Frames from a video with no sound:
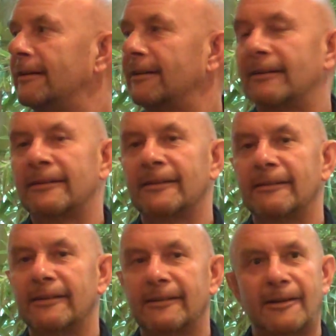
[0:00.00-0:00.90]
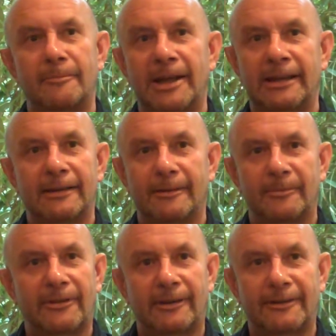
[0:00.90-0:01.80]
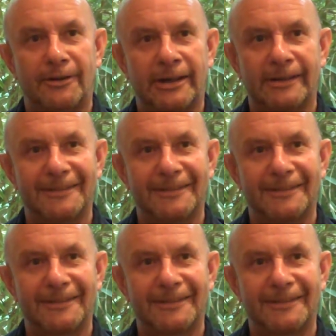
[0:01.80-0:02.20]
Yes, so bad. I'm so sorry.